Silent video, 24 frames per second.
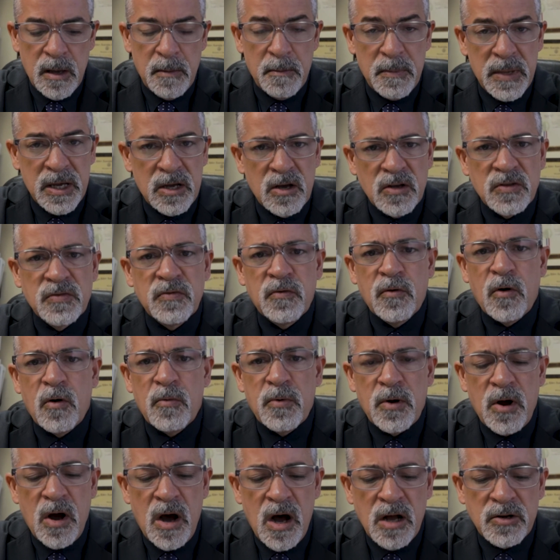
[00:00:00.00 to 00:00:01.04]
Because for
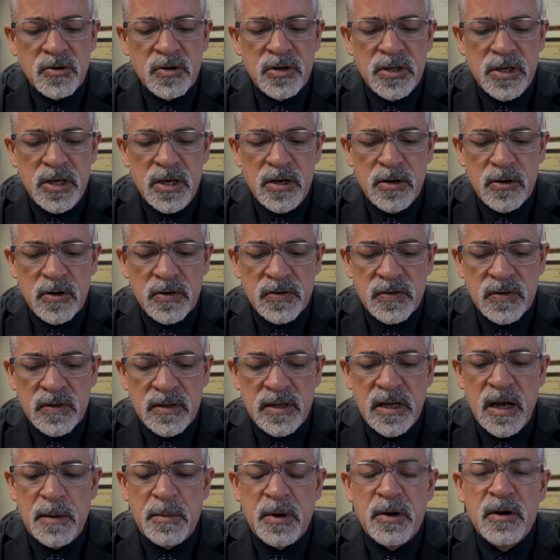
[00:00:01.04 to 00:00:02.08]
over 100 years,
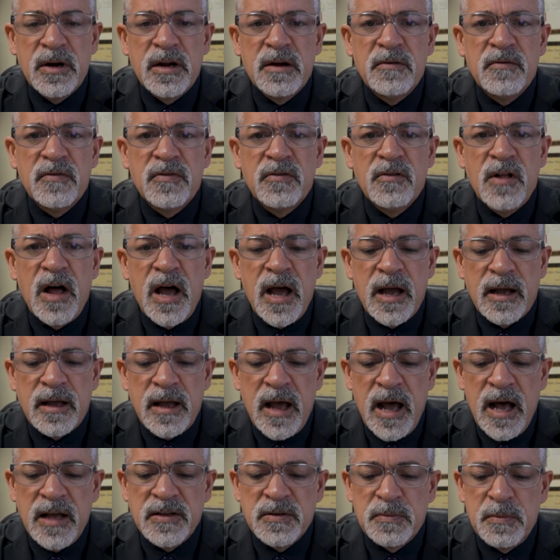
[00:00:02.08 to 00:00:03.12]
the American flag
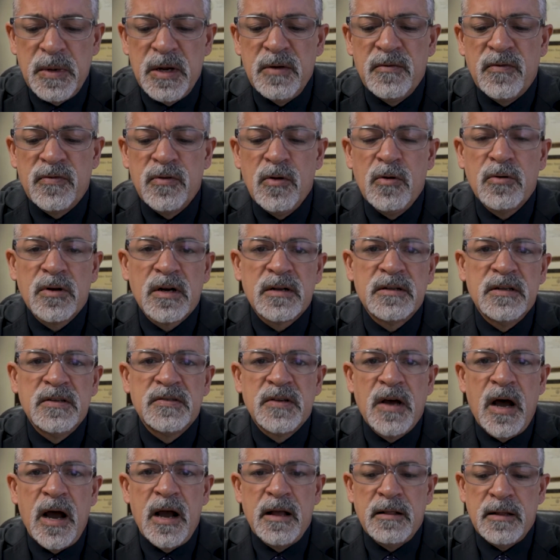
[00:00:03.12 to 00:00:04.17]
has been flown on
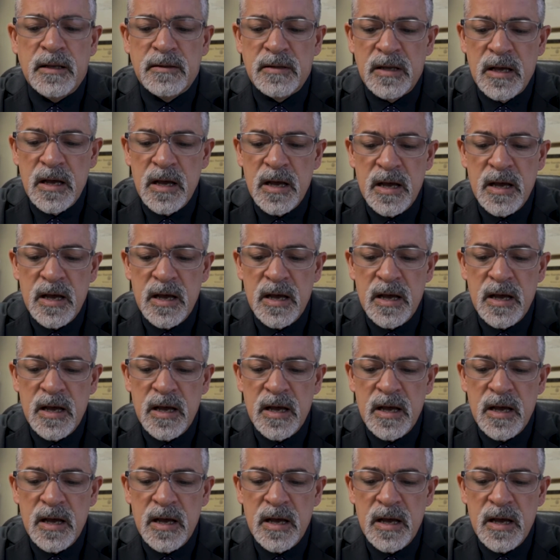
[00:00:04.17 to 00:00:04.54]
this island